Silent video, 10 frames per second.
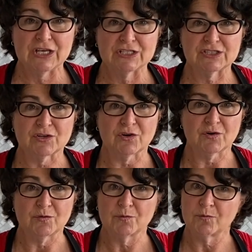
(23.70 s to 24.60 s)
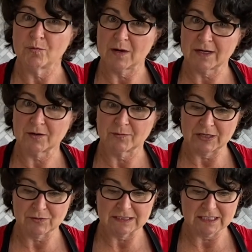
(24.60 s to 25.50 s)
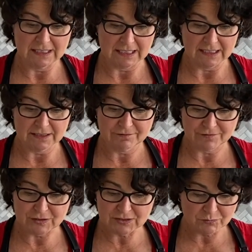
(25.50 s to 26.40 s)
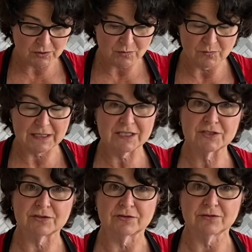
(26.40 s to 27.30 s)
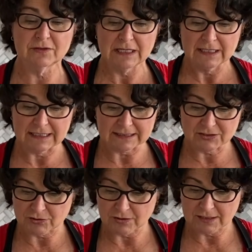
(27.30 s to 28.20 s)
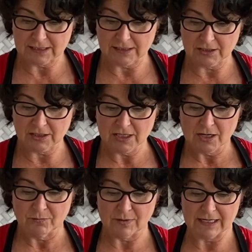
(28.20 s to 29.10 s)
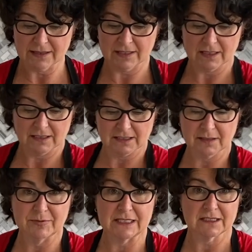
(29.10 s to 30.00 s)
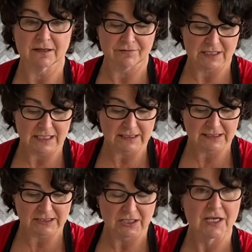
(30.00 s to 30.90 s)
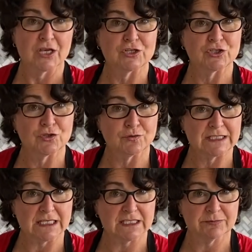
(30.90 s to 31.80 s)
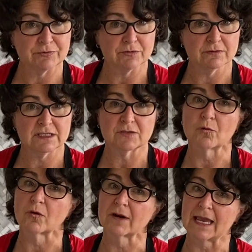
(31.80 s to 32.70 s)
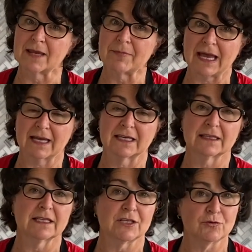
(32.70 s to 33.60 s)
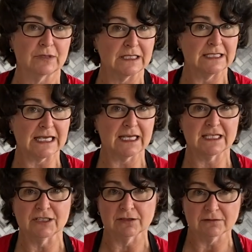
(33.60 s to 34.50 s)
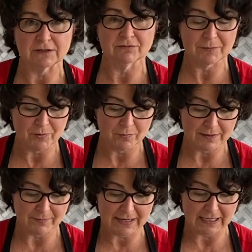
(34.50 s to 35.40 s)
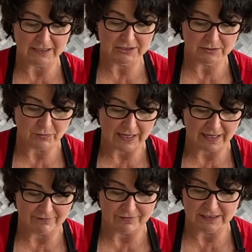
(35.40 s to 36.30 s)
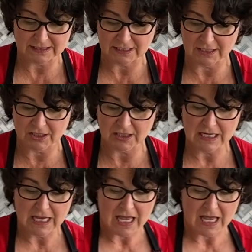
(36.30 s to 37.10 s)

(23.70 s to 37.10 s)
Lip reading: So what are we going to need? First, we're going to get started here with a little bit of yeast, 2 teaspoons or a packet that you could get, and you can rip open the package. So I have this here.